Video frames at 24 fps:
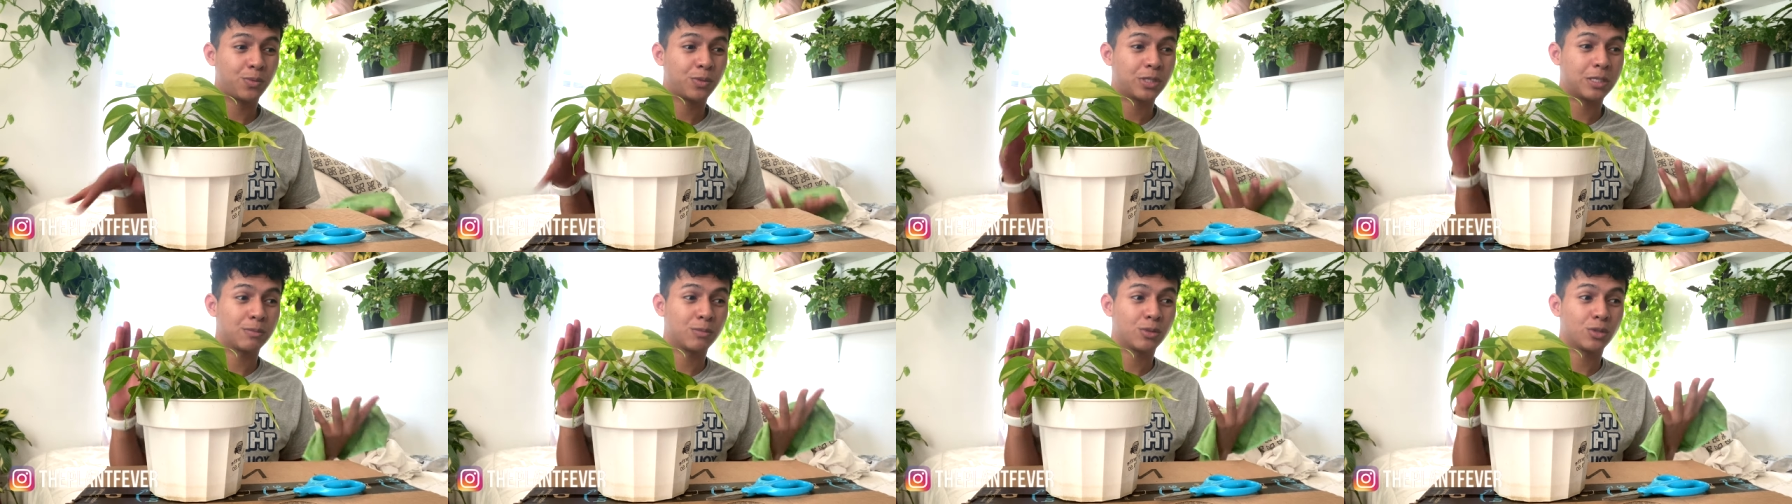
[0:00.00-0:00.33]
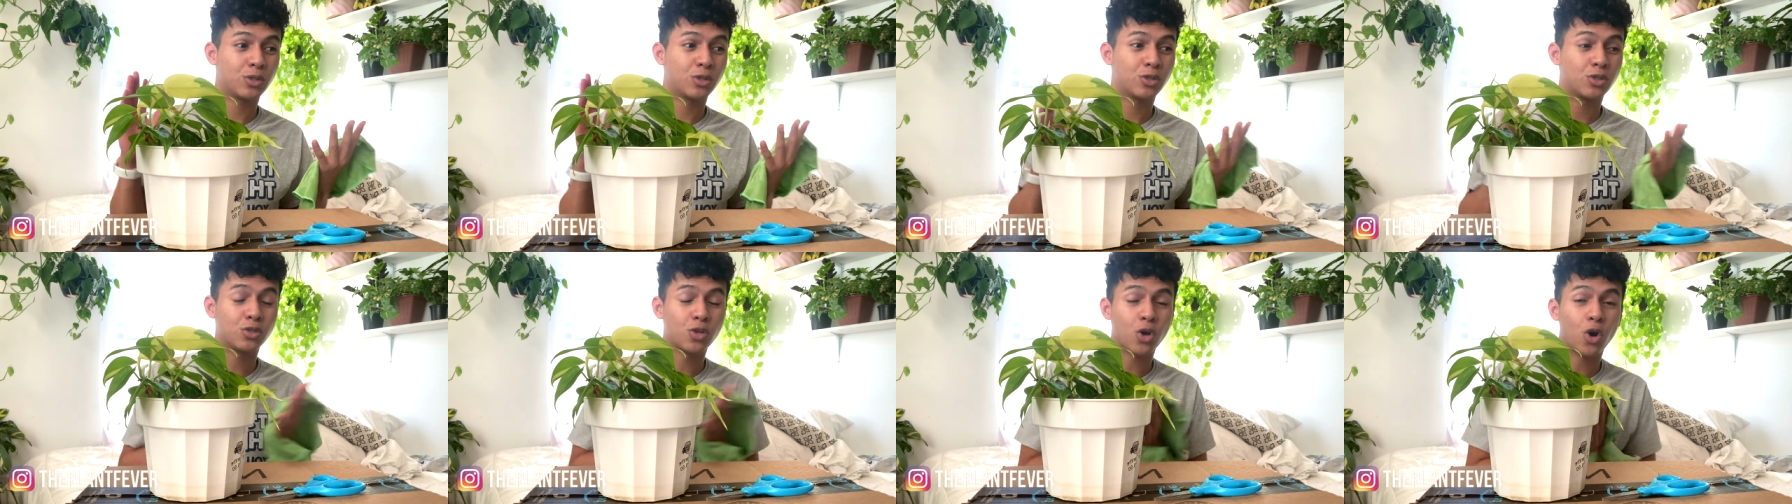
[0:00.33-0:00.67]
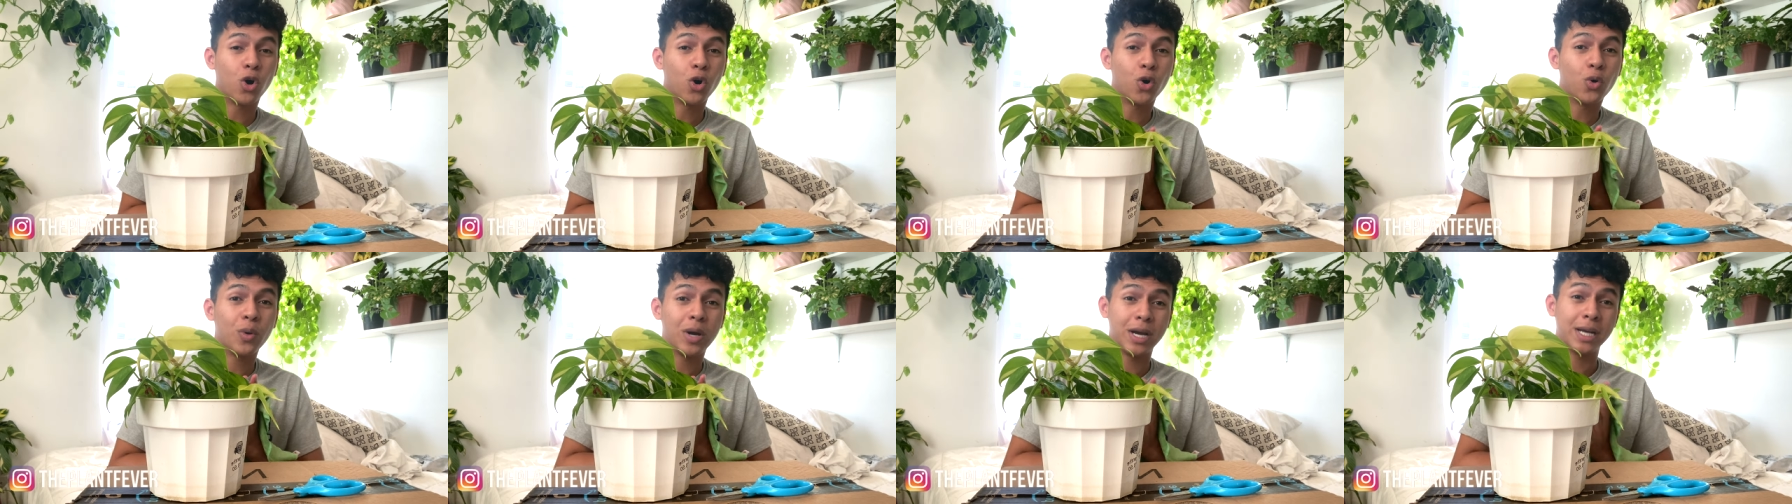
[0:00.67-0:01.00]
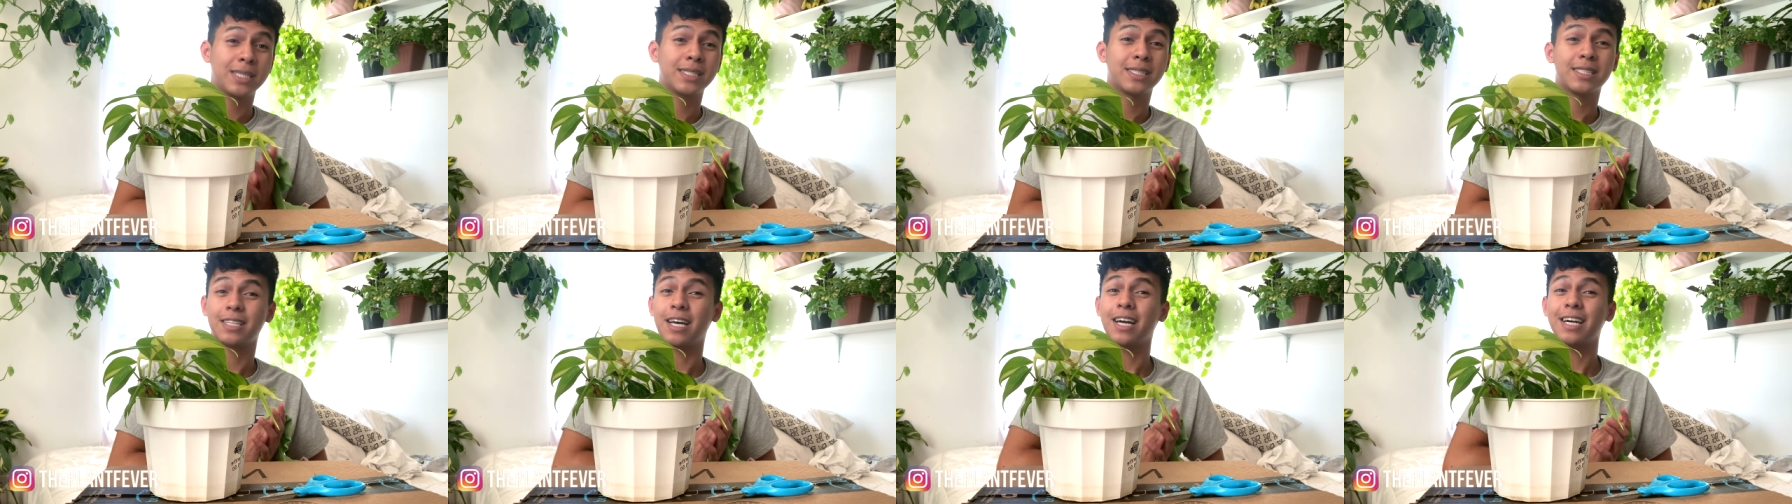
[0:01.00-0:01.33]
which I'm so
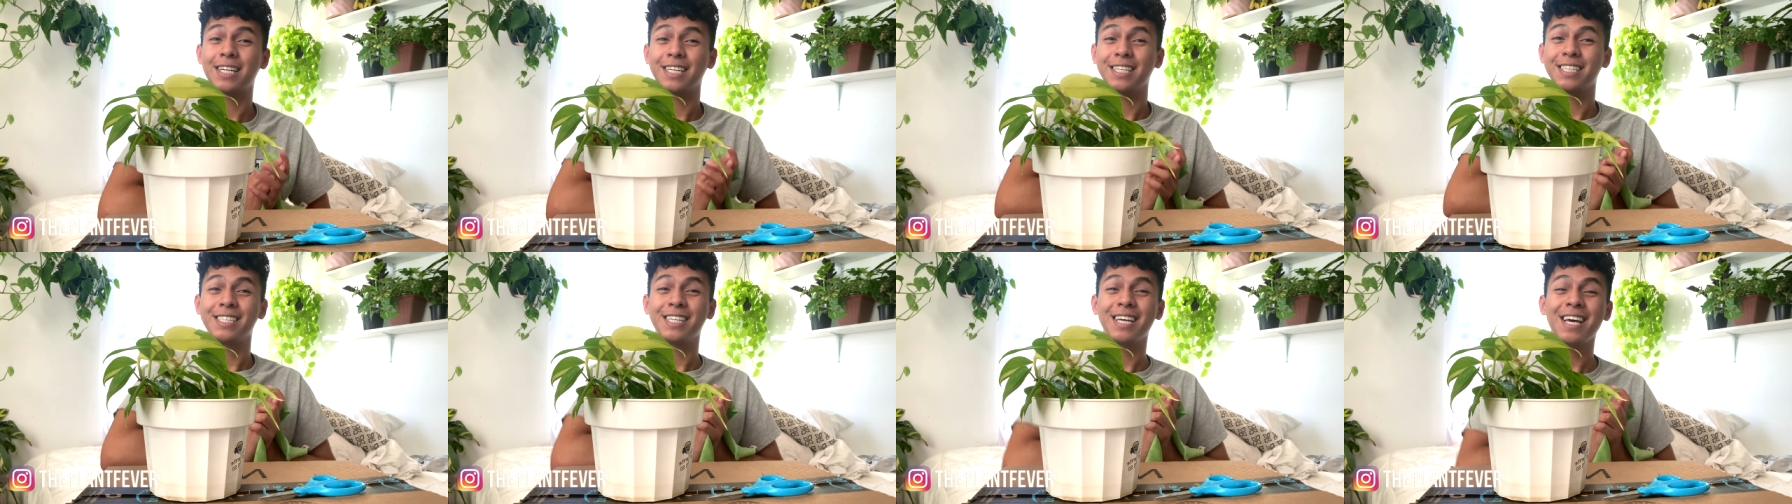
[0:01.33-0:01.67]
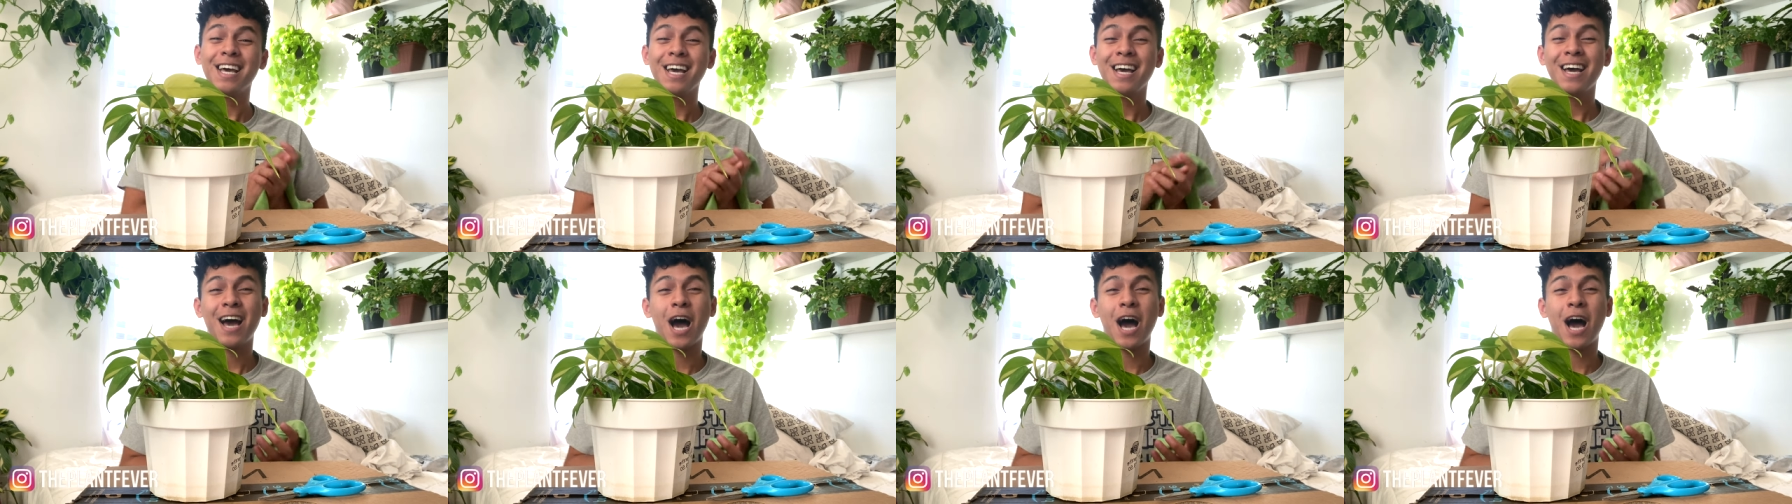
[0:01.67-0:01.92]
excited.